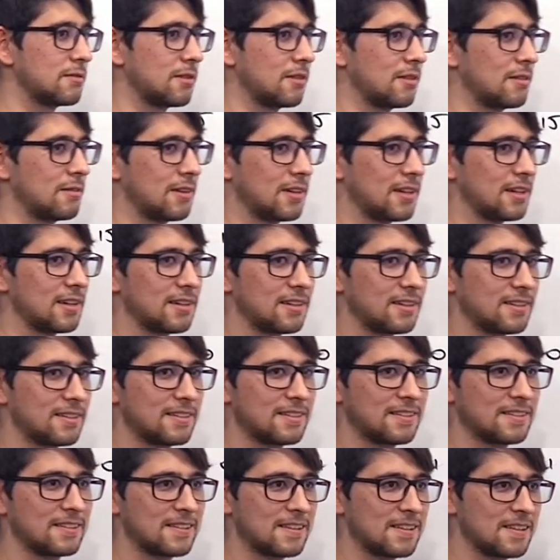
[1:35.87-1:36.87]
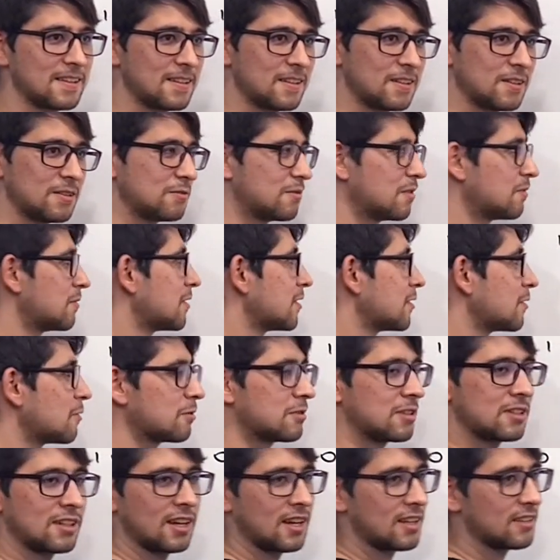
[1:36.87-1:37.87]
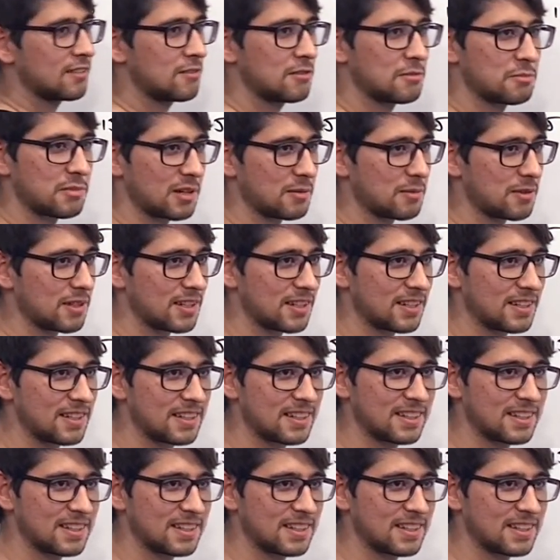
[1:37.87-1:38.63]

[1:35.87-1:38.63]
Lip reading: Oh, yeah. We will go till 100 maybe.